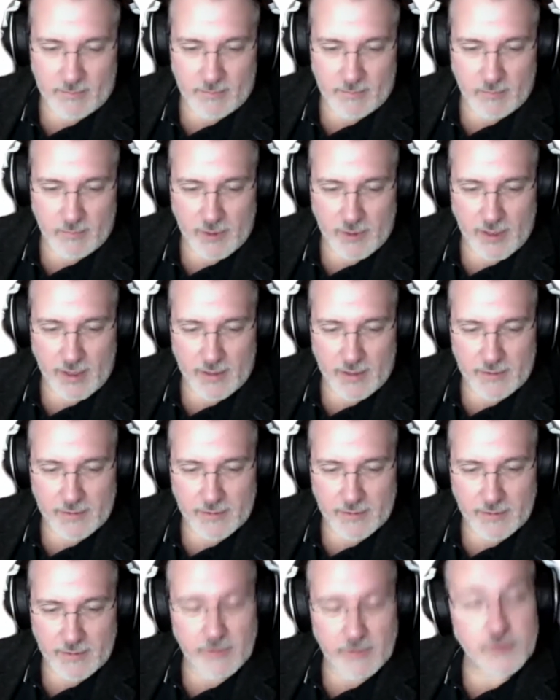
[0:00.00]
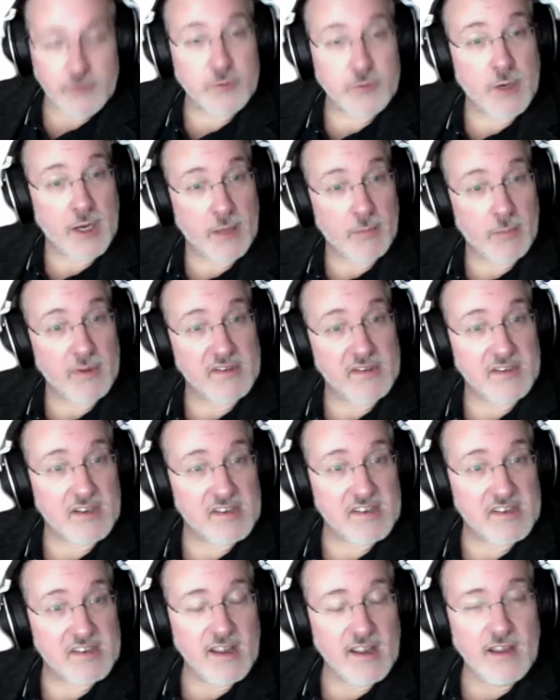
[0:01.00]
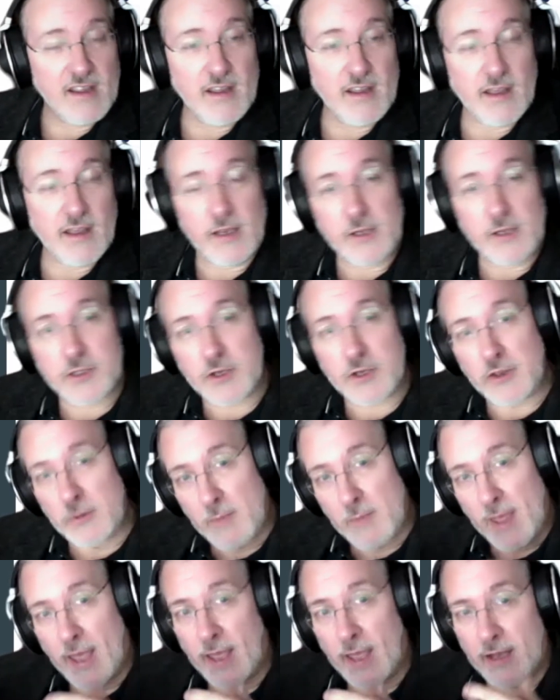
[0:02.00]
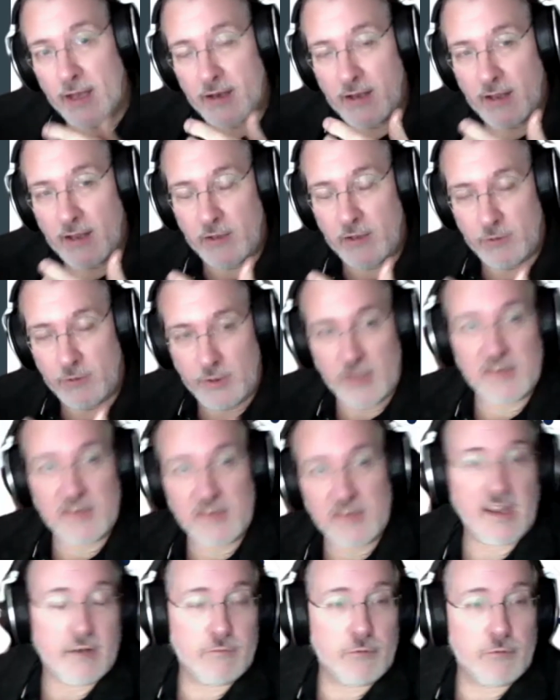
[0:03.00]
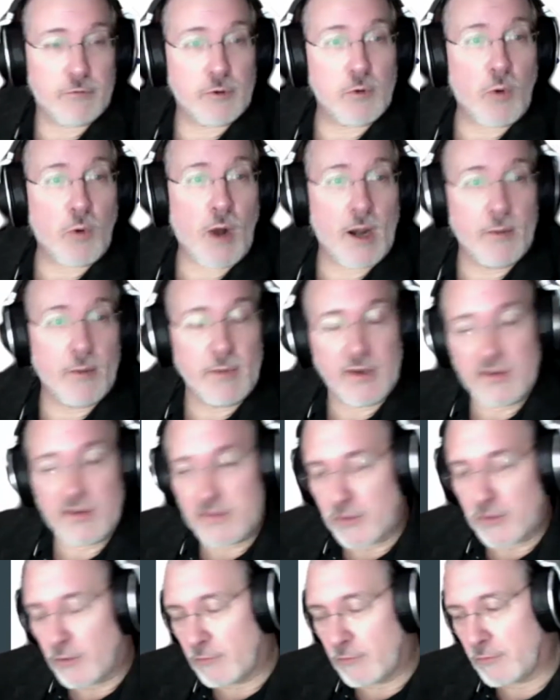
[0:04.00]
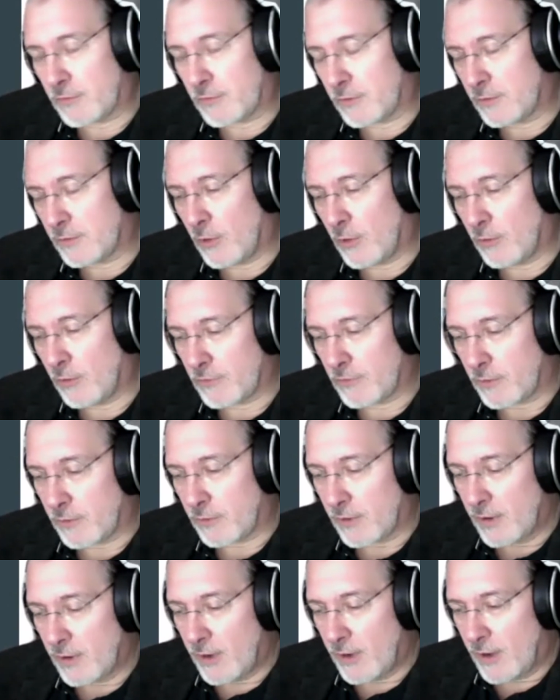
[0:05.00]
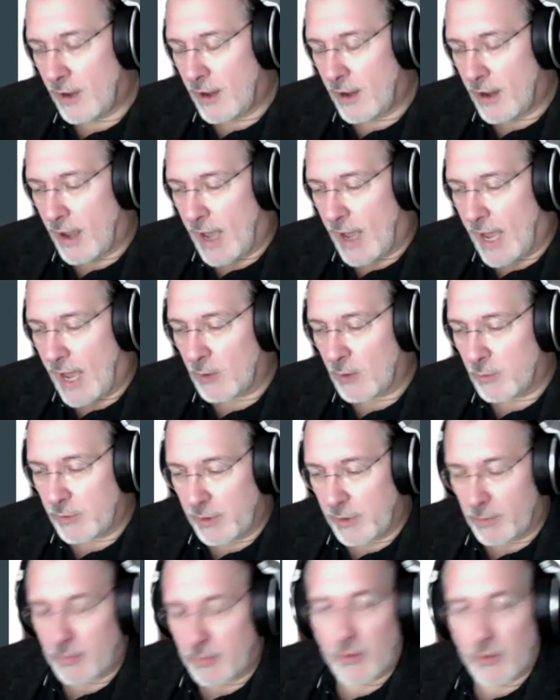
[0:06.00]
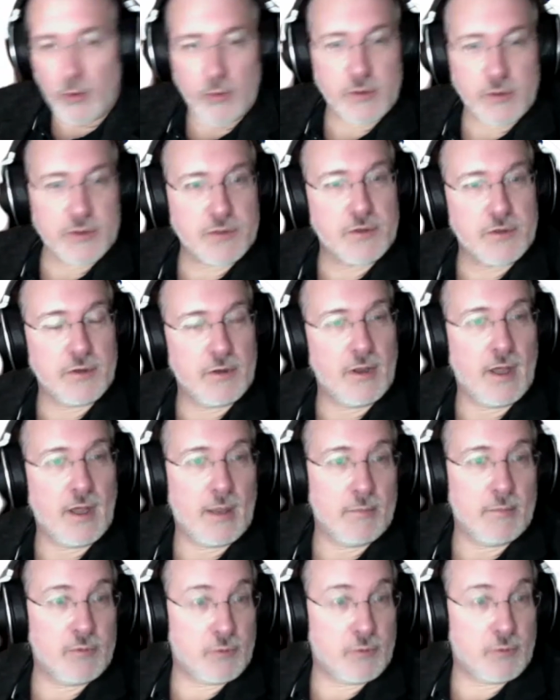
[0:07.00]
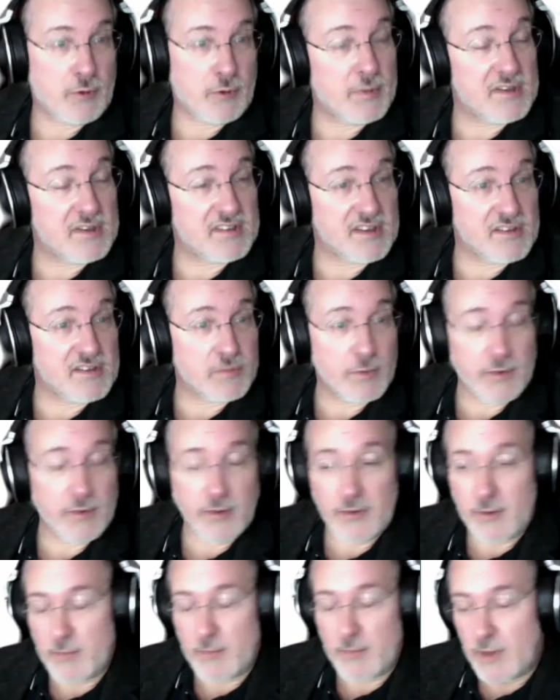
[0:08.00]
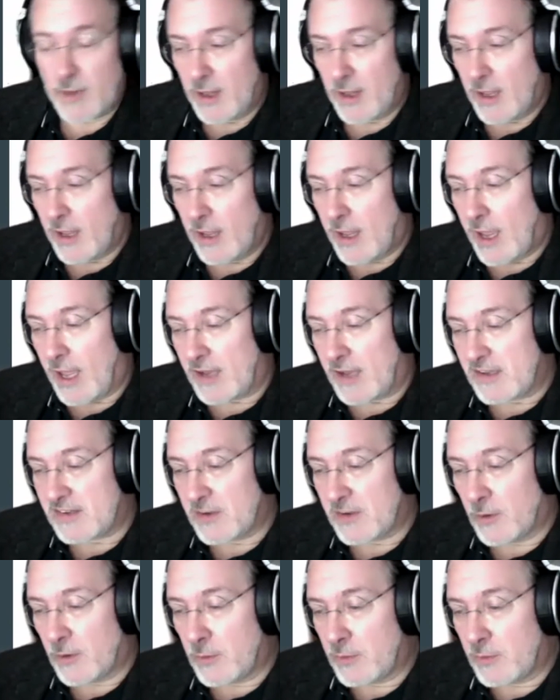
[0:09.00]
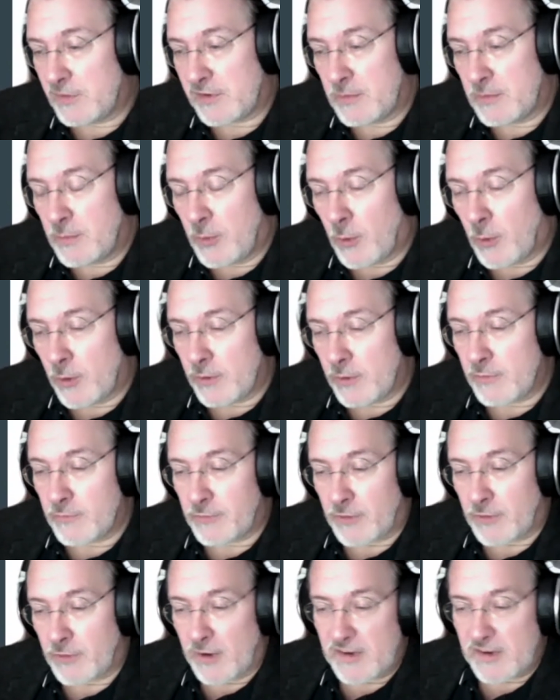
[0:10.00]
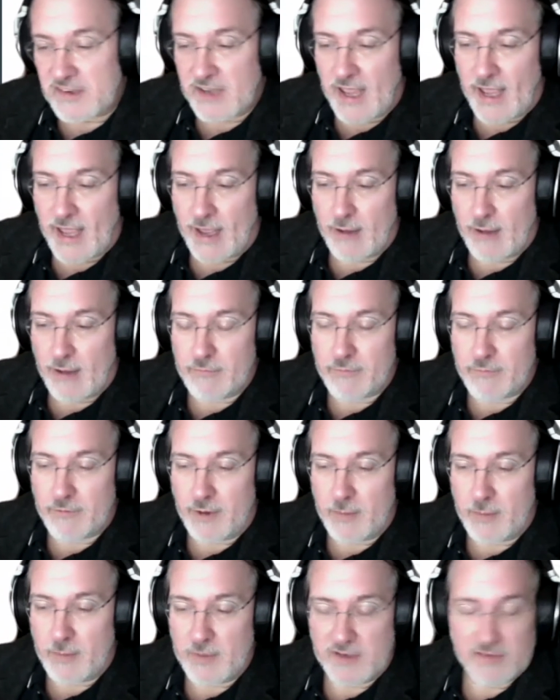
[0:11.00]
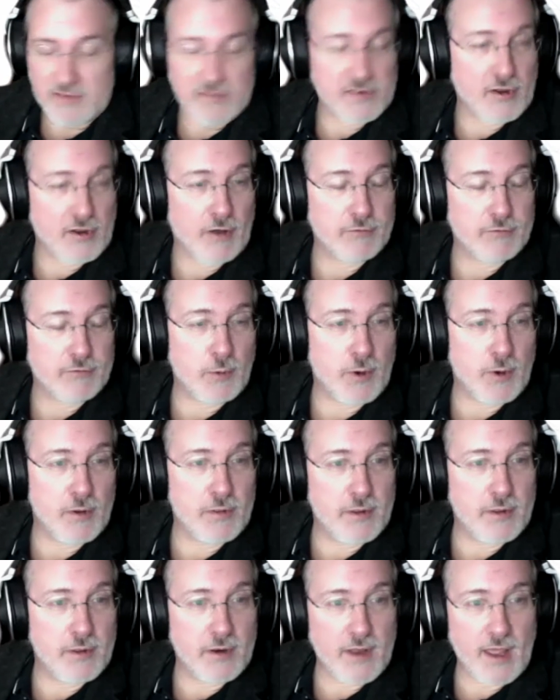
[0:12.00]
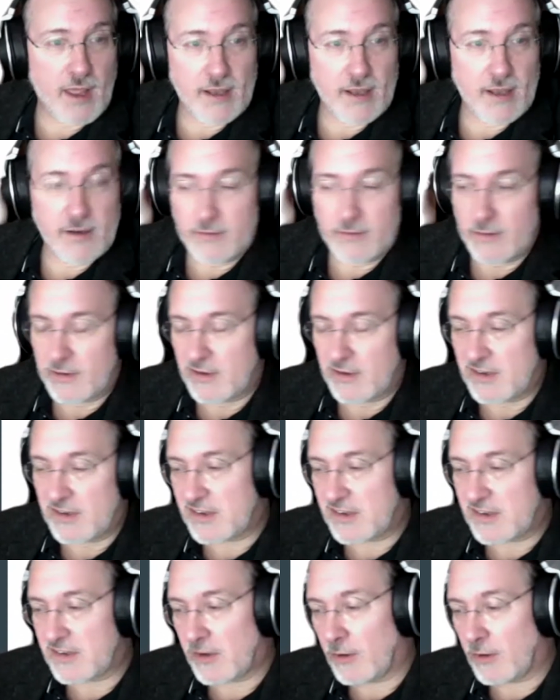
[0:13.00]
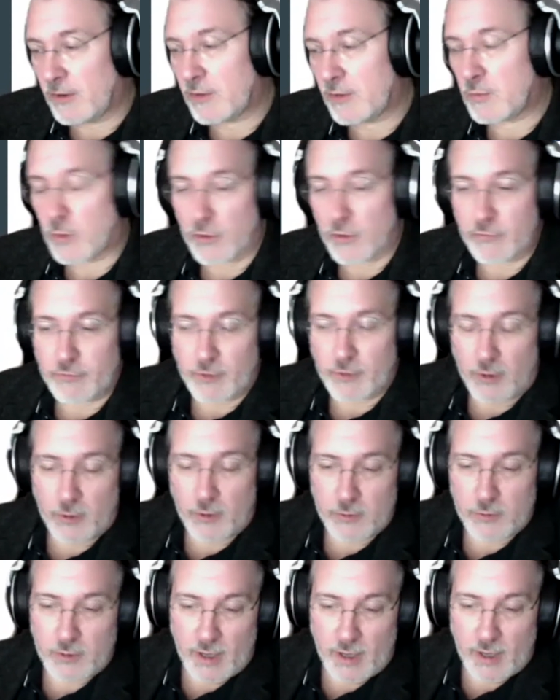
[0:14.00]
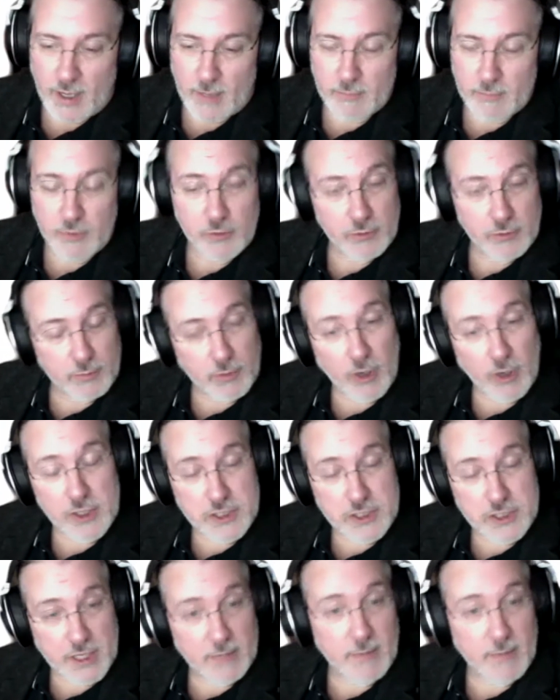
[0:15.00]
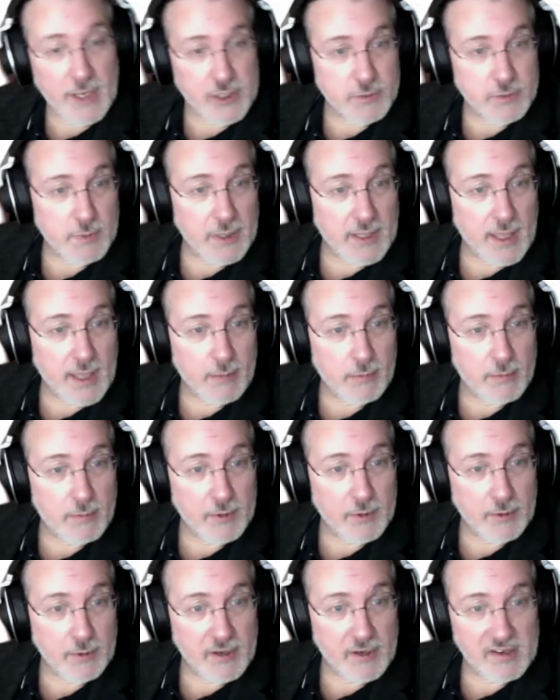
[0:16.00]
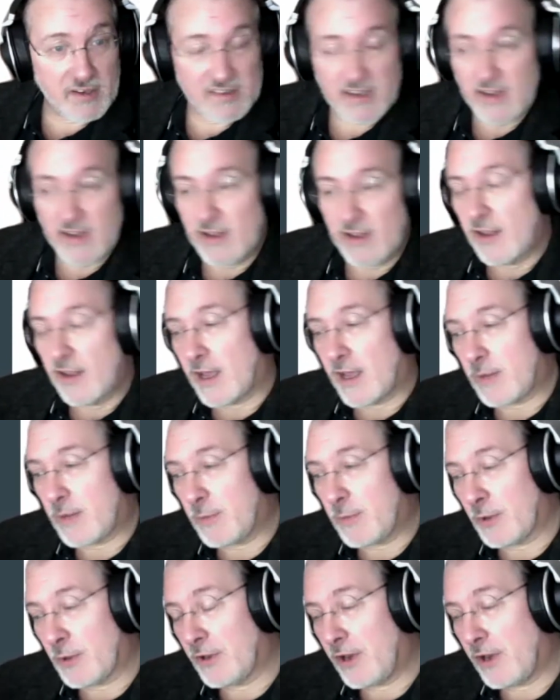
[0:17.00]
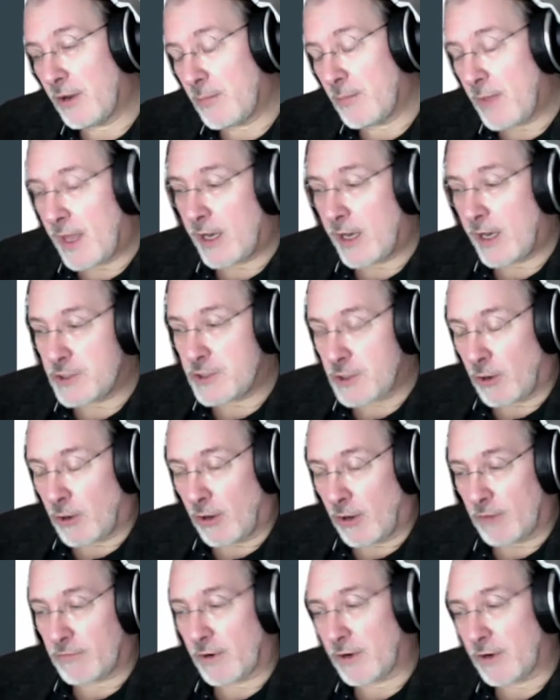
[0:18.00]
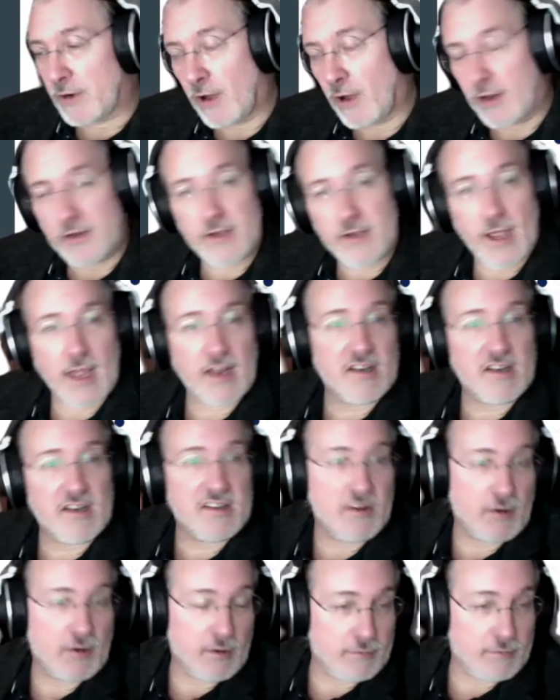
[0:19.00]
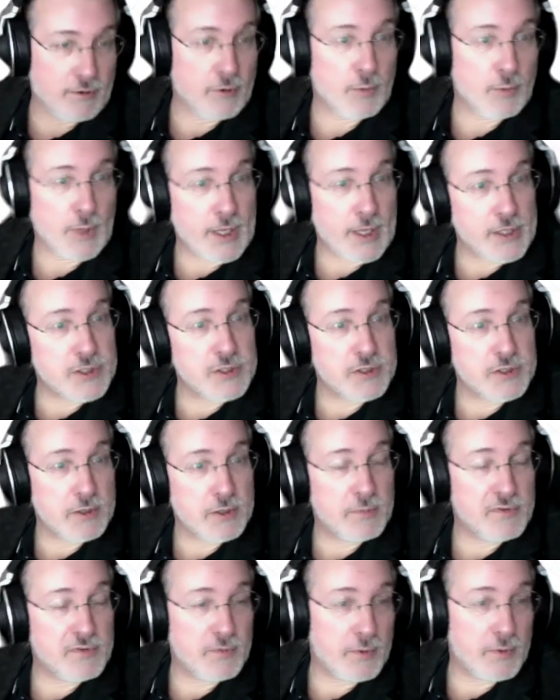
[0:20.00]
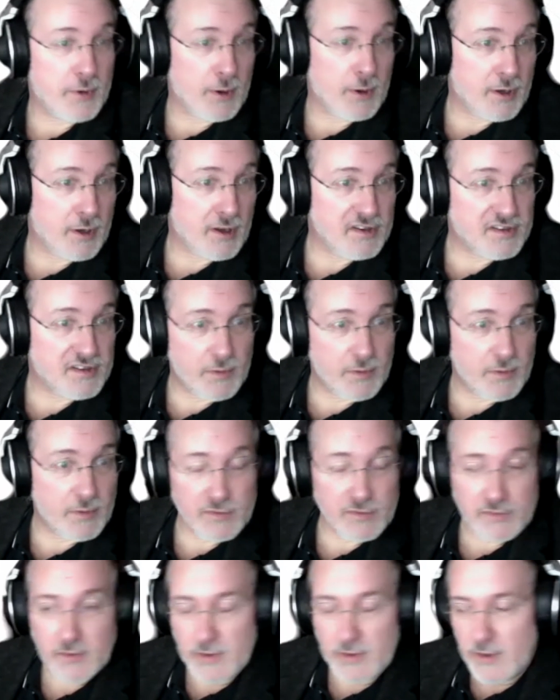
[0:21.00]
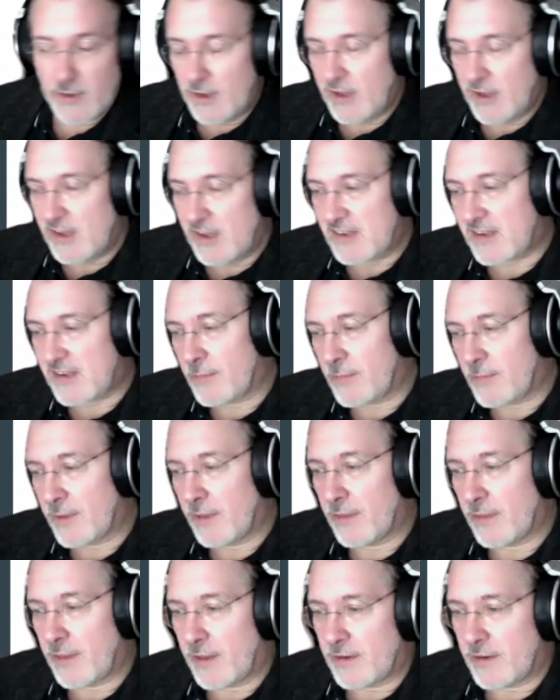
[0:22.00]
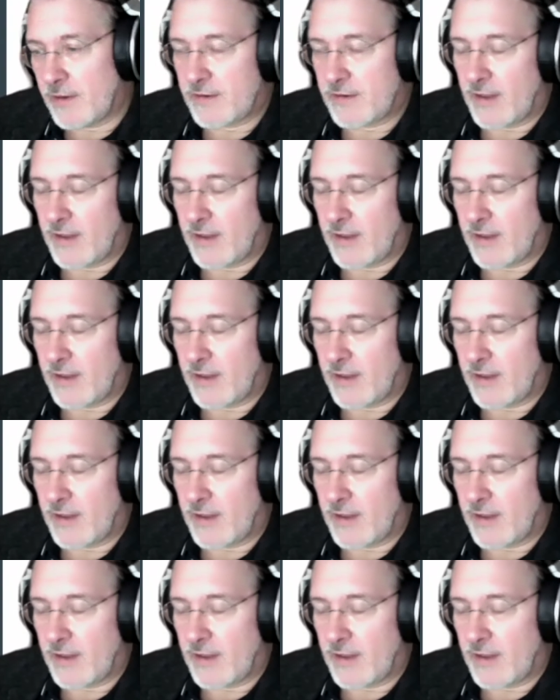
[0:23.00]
We had a training business, and of them had a unique set of requirements over how we approached doing business within them. And so it was important for us to have a piece of software that had solid workflow, good project management capabilities, an ability to manage all of our contacts and all of our relationships with our customers, something that